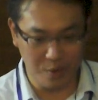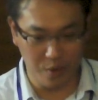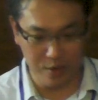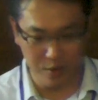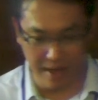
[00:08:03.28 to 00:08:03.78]

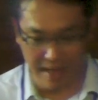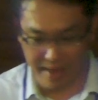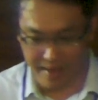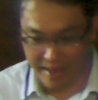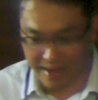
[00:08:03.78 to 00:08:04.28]
question
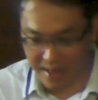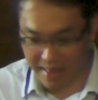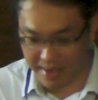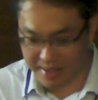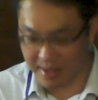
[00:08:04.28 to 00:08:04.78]
I
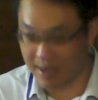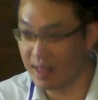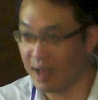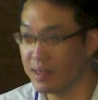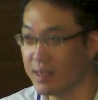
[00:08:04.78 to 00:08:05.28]
got asked a
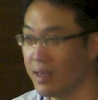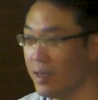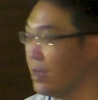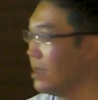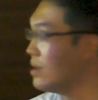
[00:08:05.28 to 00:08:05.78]
lot.
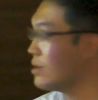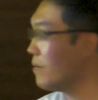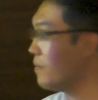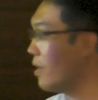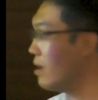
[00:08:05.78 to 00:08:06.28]

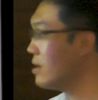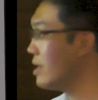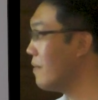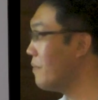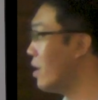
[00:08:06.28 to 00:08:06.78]
So from
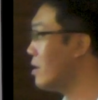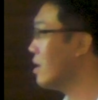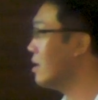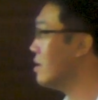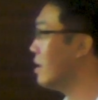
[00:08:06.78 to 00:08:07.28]

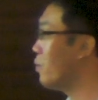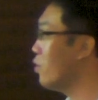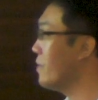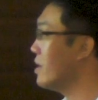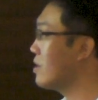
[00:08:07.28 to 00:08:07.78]
the
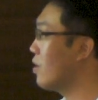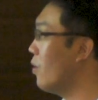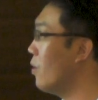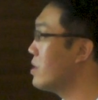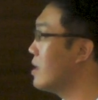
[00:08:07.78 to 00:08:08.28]
previous
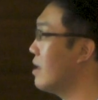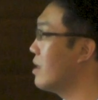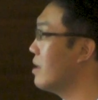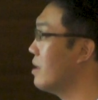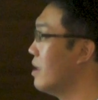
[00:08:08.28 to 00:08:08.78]
cohort
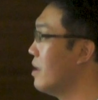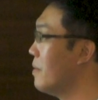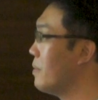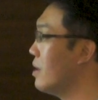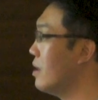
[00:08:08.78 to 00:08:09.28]
study,
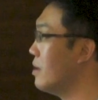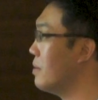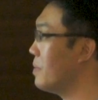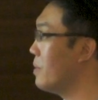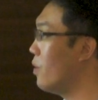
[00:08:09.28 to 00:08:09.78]

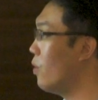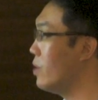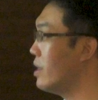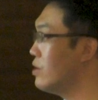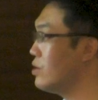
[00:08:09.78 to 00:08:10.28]
people
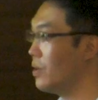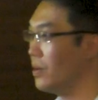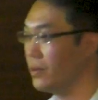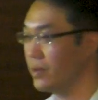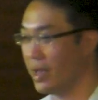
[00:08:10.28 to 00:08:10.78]
already
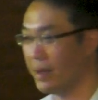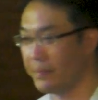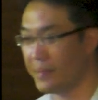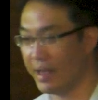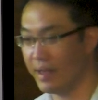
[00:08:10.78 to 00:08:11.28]
show
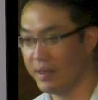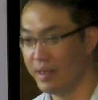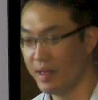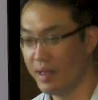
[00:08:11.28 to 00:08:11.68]
by